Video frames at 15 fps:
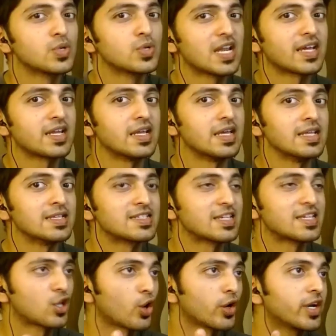was like an
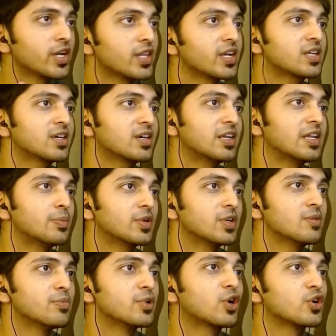insecurity that creeped
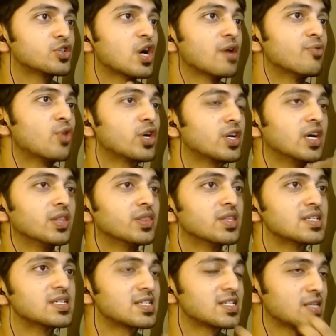in because you have not done
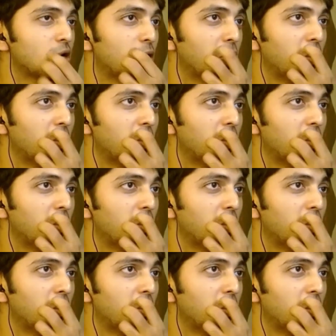this.